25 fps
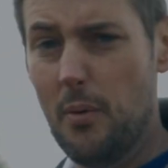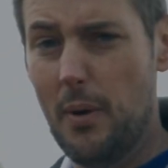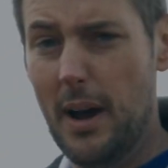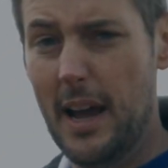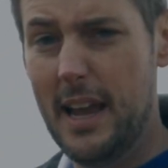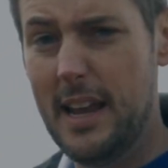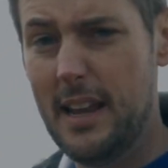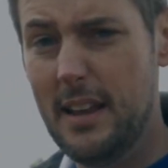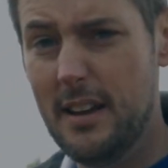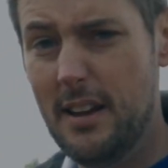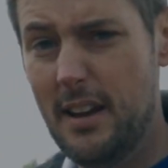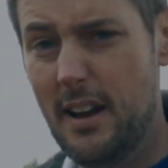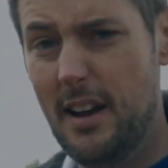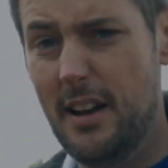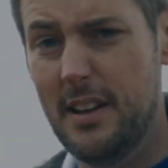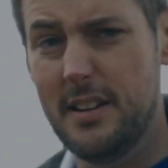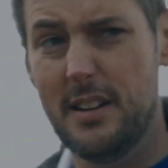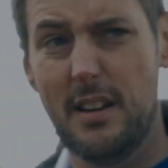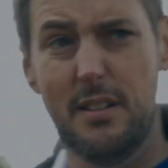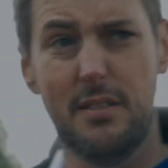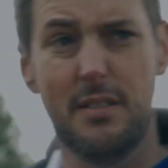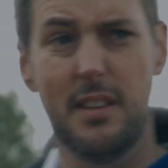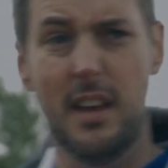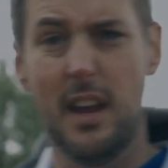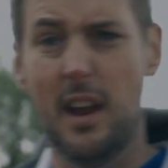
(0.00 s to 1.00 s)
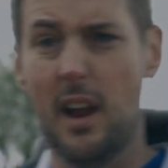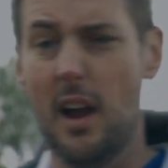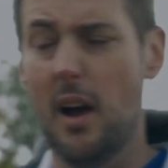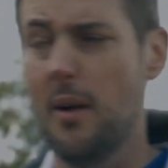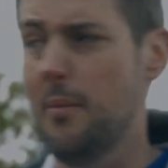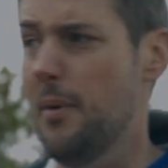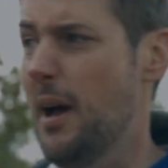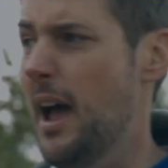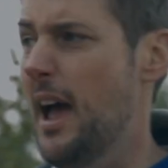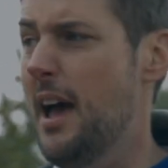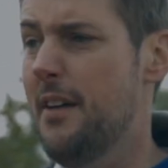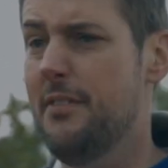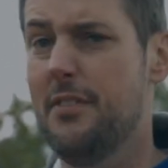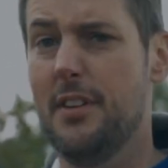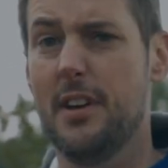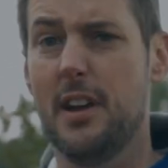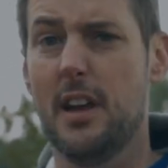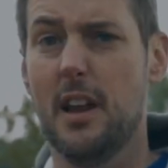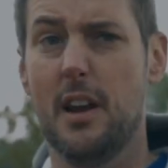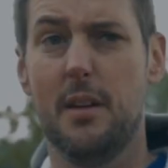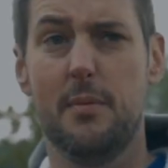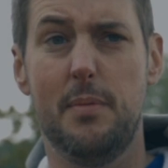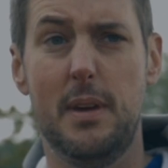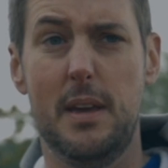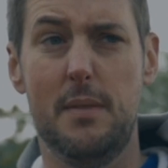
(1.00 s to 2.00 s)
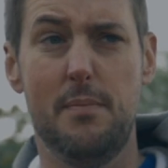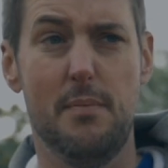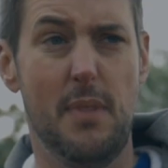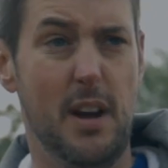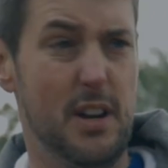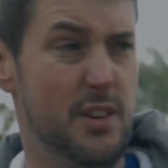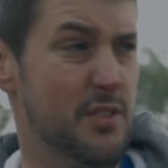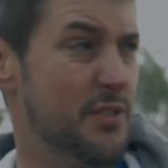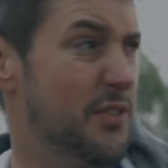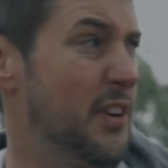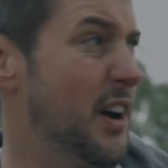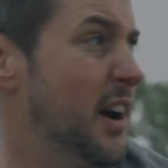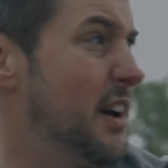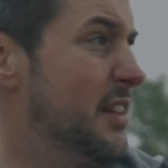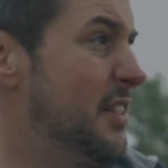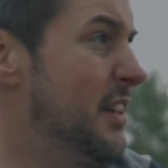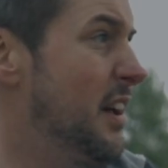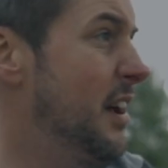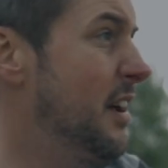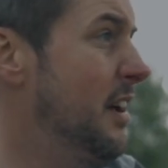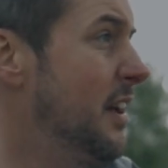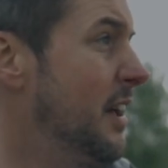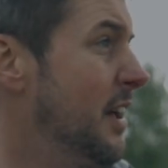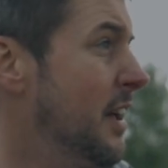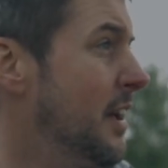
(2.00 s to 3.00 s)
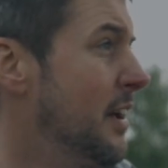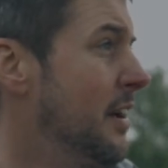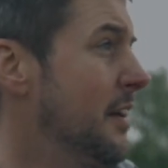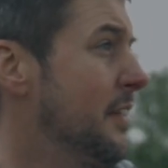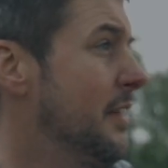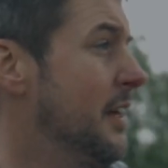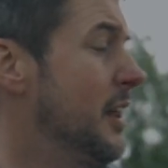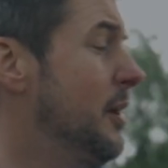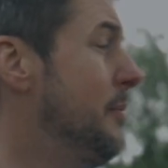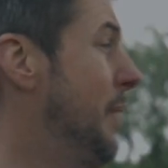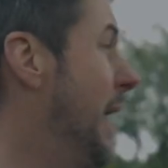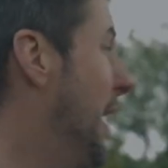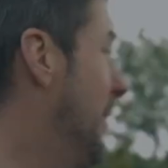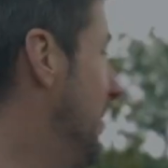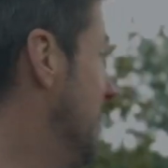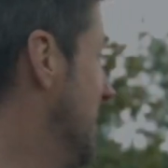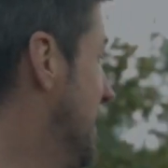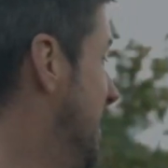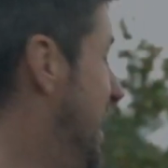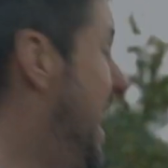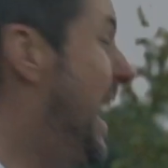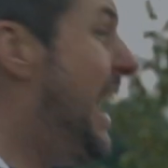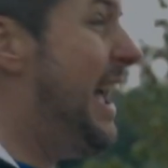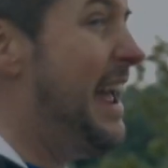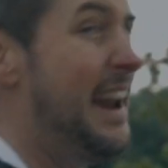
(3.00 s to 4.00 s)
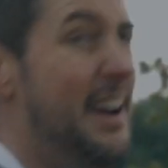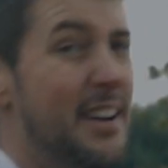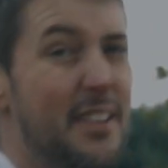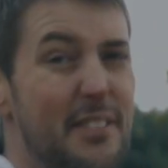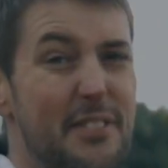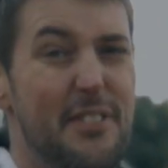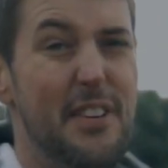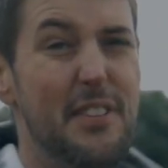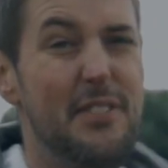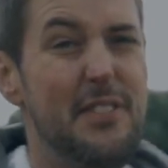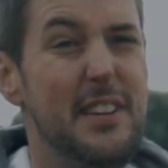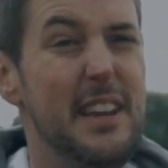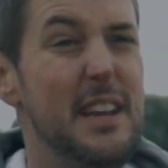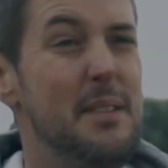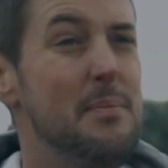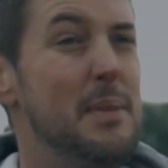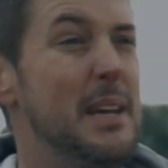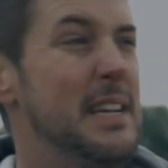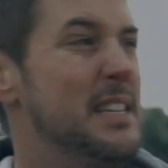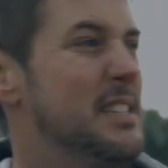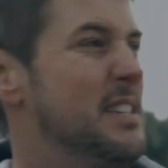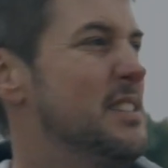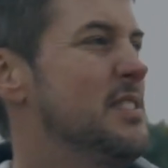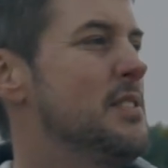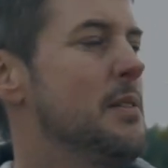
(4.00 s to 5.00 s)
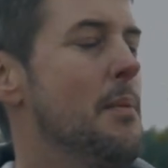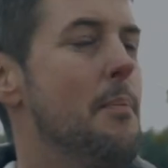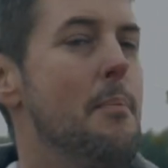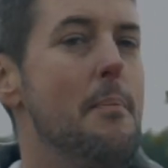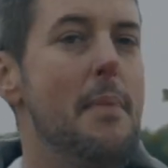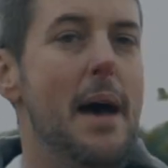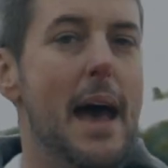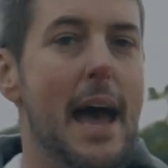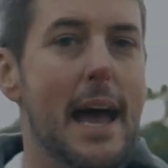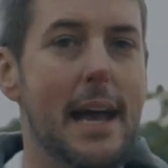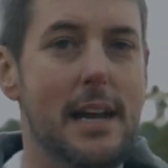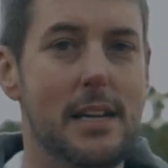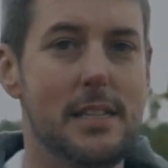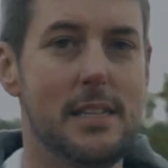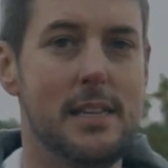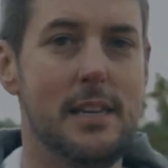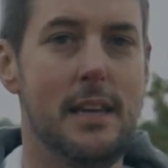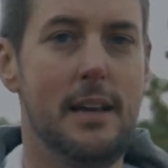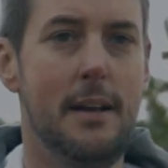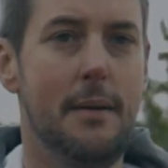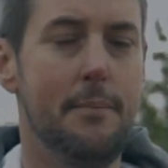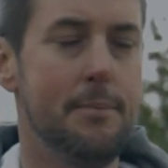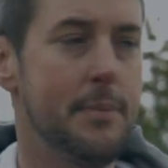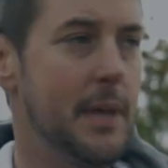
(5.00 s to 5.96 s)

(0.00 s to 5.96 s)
away, I don't think I'm ever going to be much further than about 10, 15 meters max.